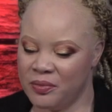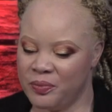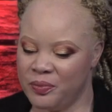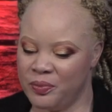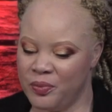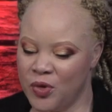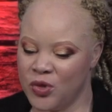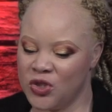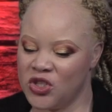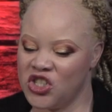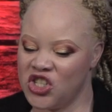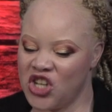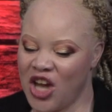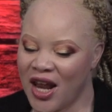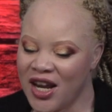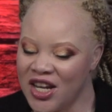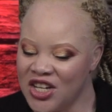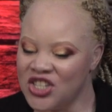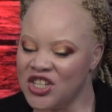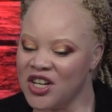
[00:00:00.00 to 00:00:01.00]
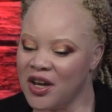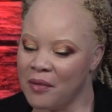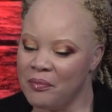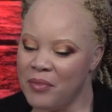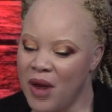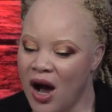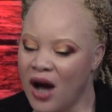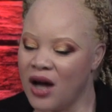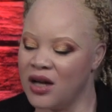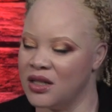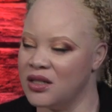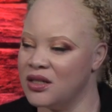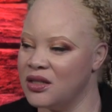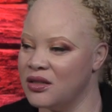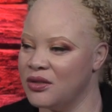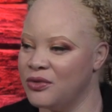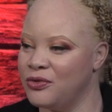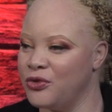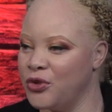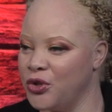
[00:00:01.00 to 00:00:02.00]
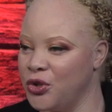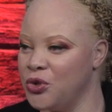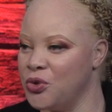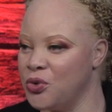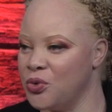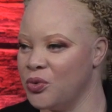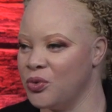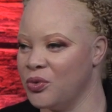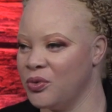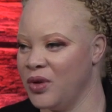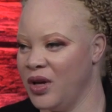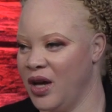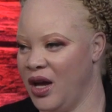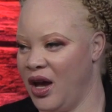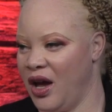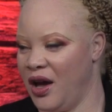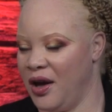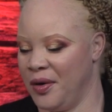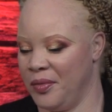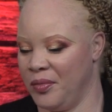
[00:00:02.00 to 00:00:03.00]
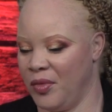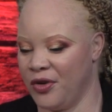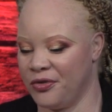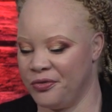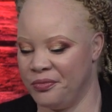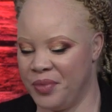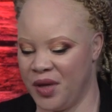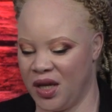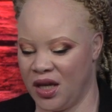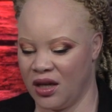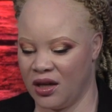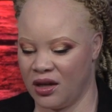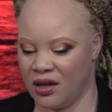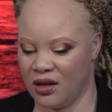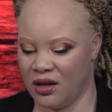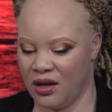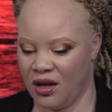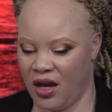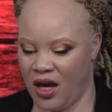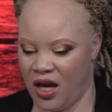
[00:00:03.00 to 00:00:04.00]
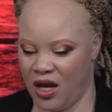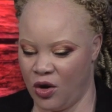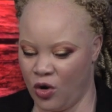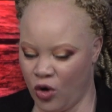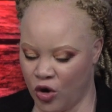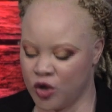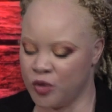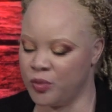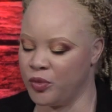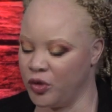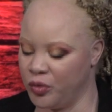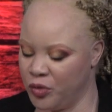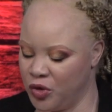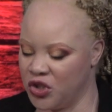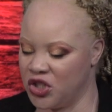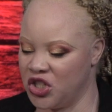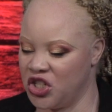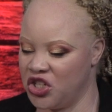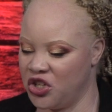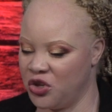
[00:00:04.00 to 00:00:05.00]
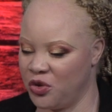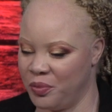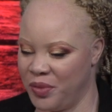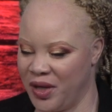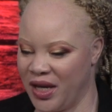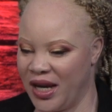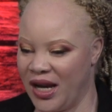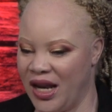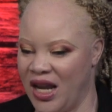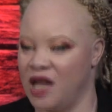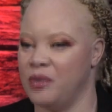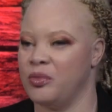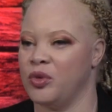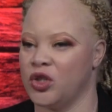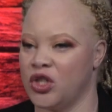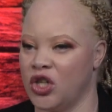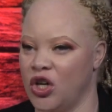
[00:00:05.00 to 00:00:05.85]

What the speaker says: most challenging part for you of being a gospel musician or being labeled a